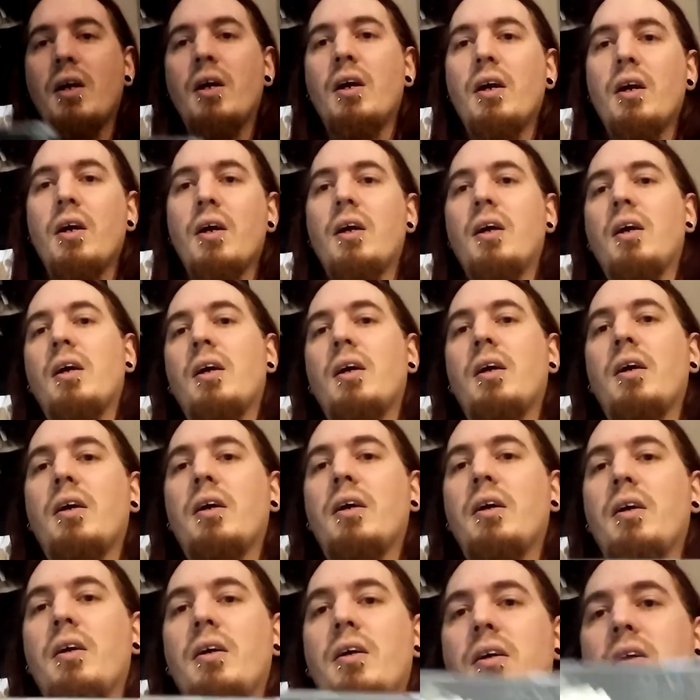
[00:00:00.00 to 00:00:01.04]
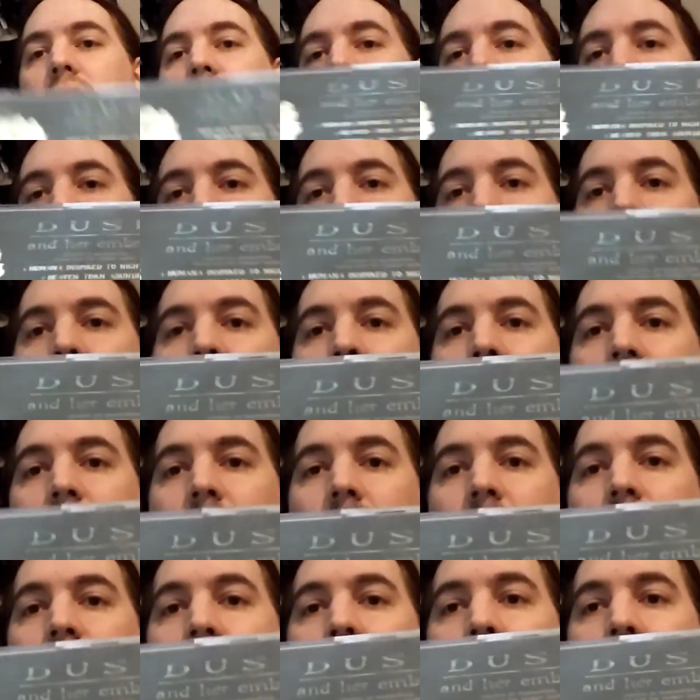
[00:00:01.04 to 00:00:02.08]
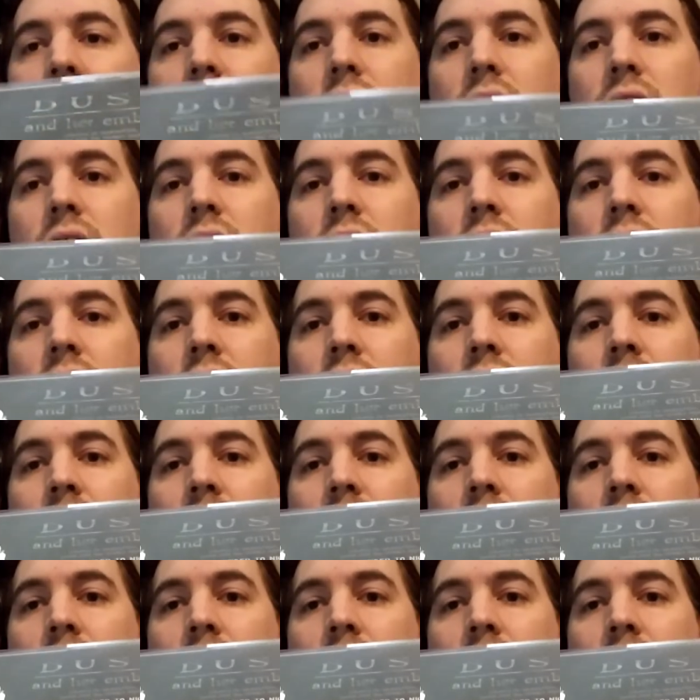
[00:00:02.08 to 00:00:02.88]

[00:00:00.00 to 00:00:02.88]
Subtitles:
No one is speaking in this clip.